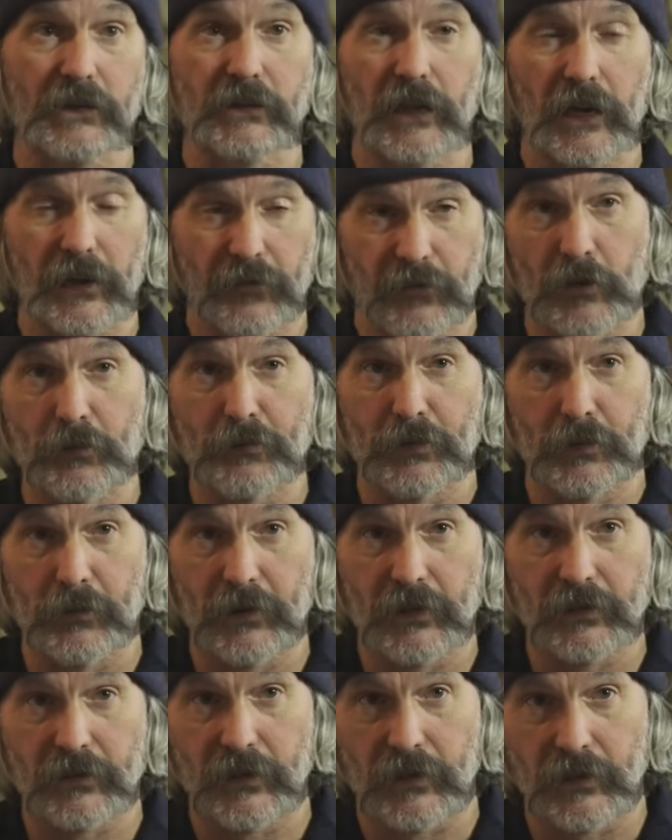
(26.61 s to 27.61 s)
that I've
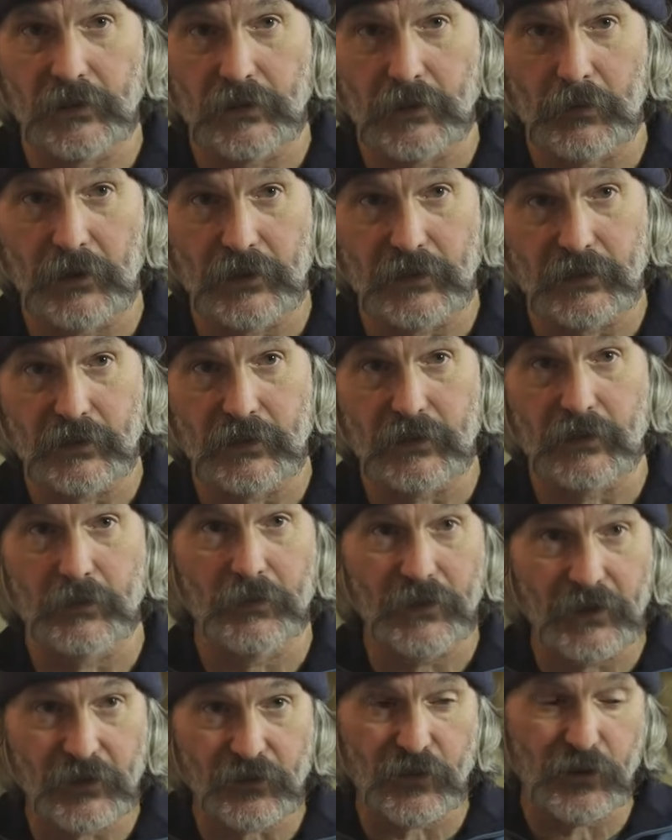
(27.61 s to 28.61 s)
implemented into my
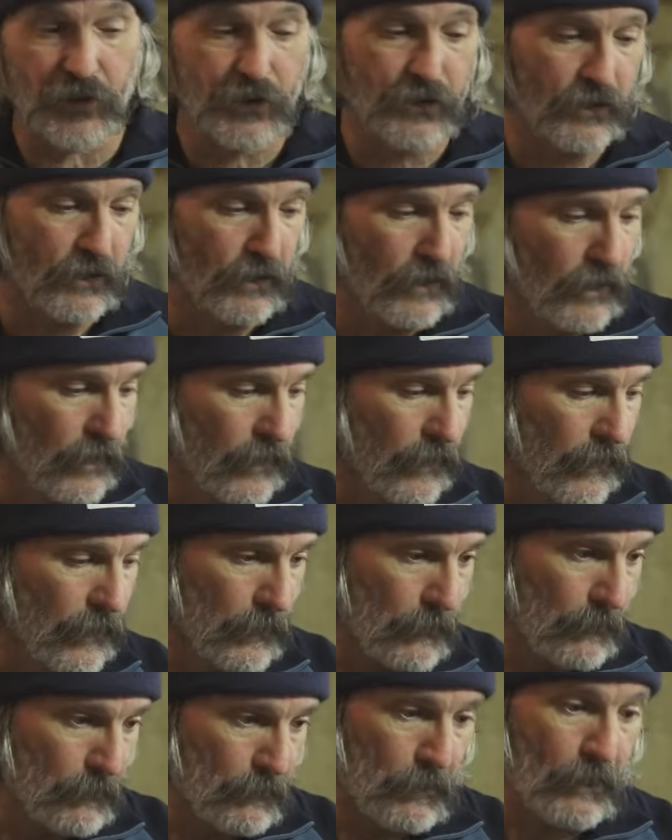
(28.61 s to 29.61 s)
system this year,
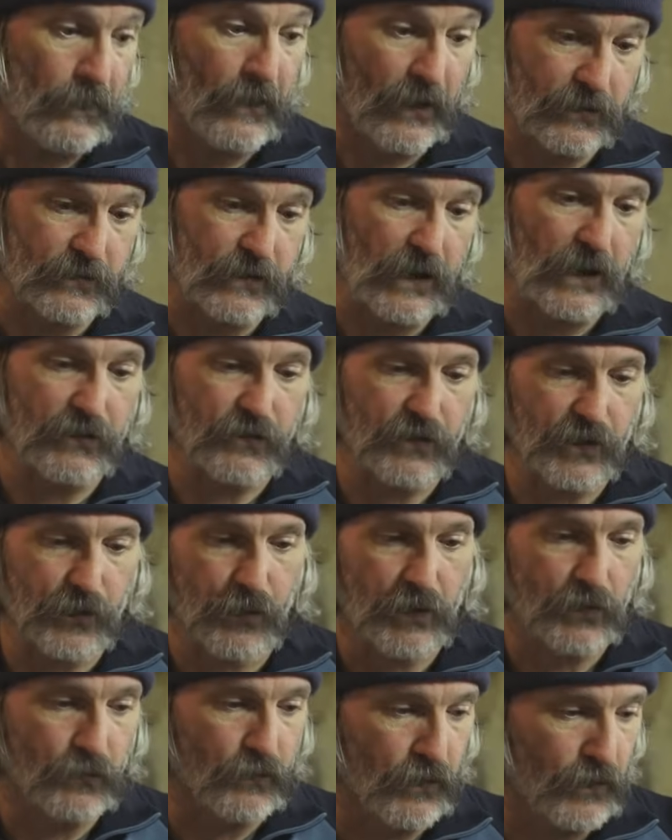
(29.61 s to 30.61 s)
and it's actually
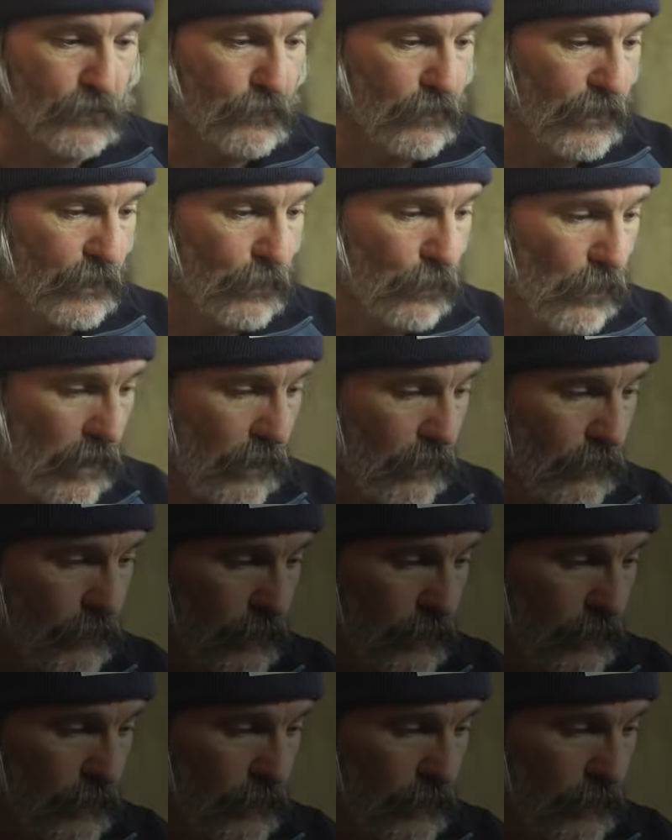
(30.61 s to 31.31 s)
went really, really well.